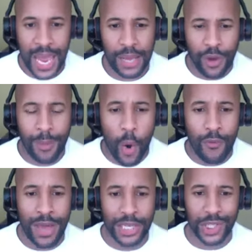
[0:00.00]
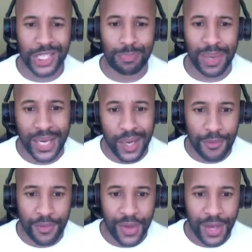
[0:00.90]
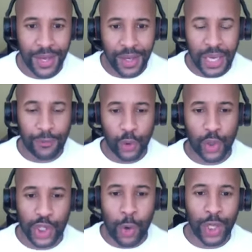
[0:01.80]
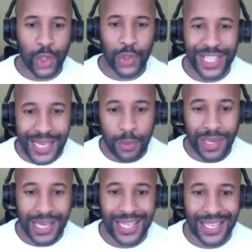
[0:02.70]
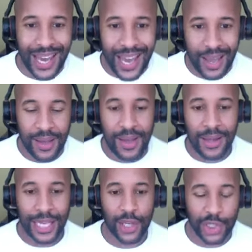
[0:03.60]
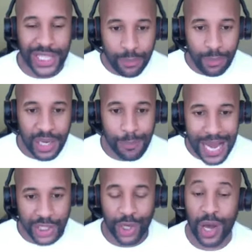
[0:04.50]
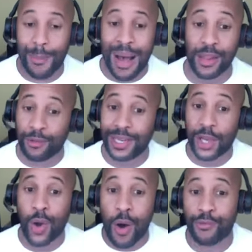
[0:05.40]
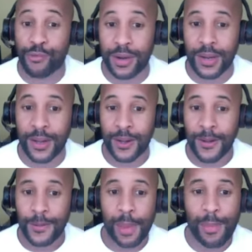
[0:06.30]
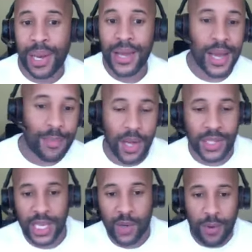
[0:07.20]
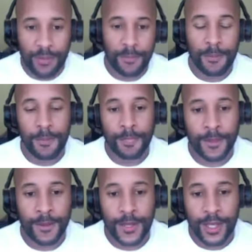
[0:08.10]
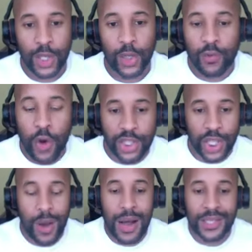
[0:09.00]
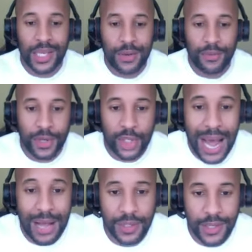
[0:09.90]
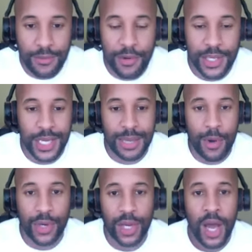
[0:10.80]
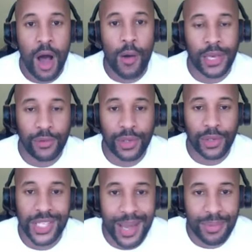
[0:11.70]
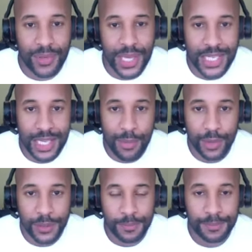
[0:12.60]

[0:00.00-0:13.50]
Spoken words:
And if your motivation is big enough, if you can show that you genuinely care, that you're genuinely passionate about the thing that you're offering, they'll be like, yep, I'll take one. So you've got to know how to deliver a testimony. I'll give you the steps for testimony.